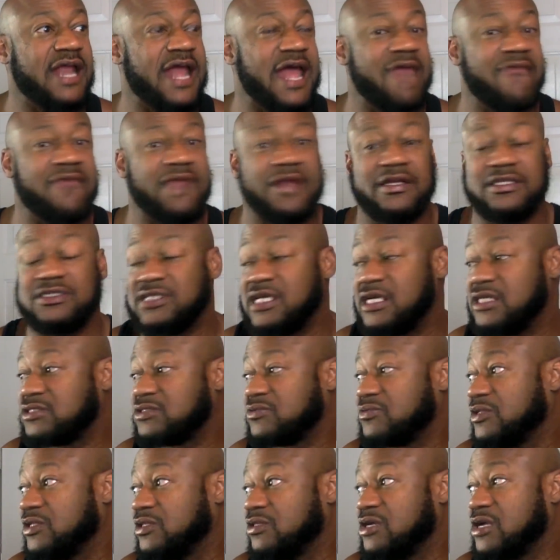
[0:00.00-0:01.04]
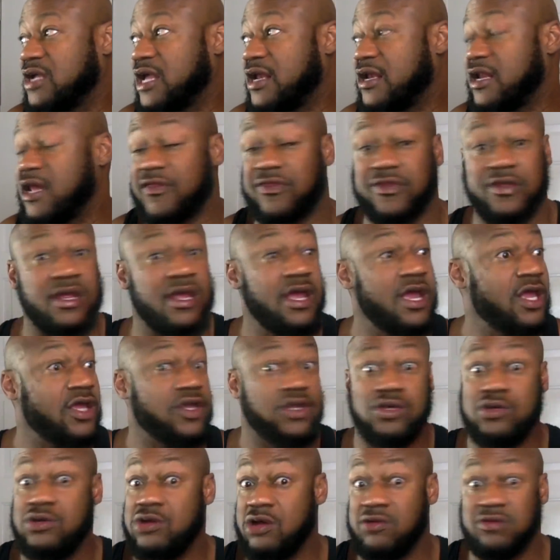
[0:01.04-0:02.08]
I haven't had a chance to really look at nothing.
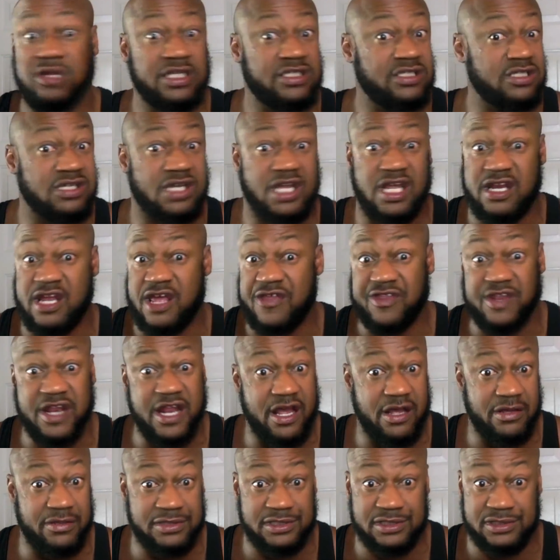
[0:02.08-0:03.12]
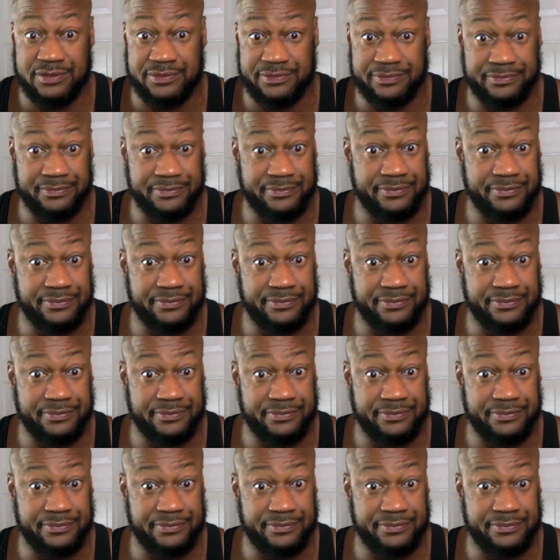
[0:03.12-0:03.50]
You don't need to look at nothing else.